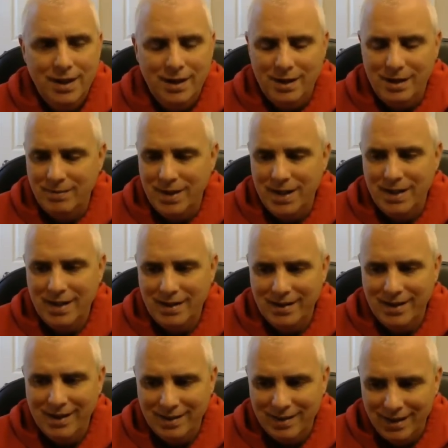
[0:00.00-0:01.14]
Um, he, he
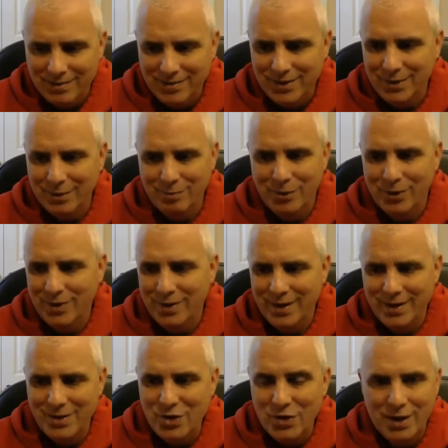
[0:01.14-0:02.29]
he loves you more
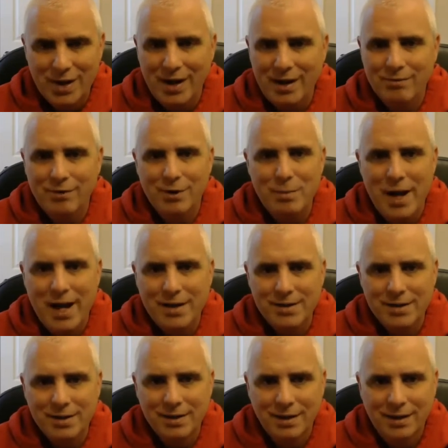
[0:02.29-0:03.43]
than you could ever
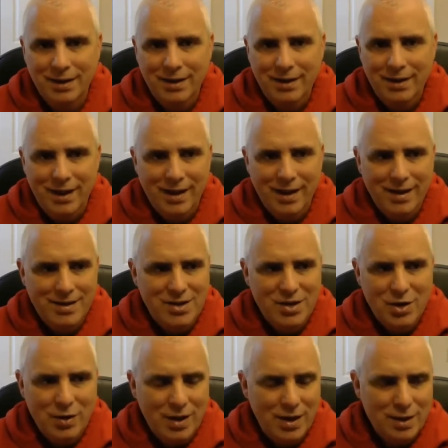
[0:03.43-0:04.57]
imagine. And you
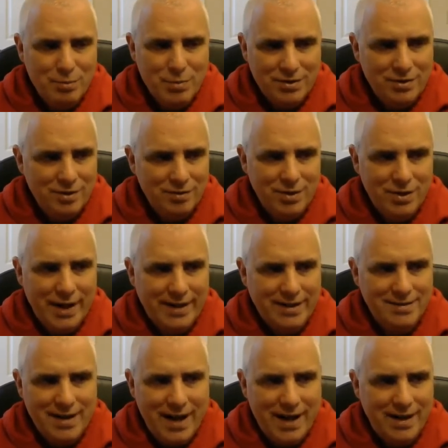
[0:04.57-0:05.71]
know, in the midst of your
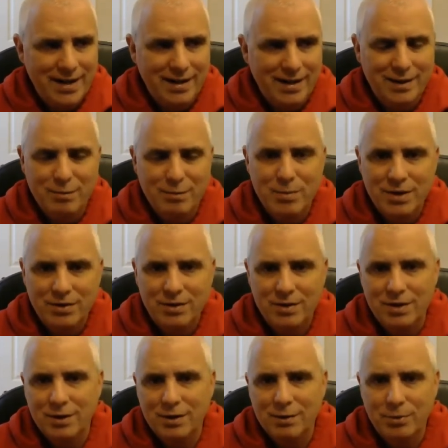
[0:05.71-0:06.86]
anxiety, in the midst of your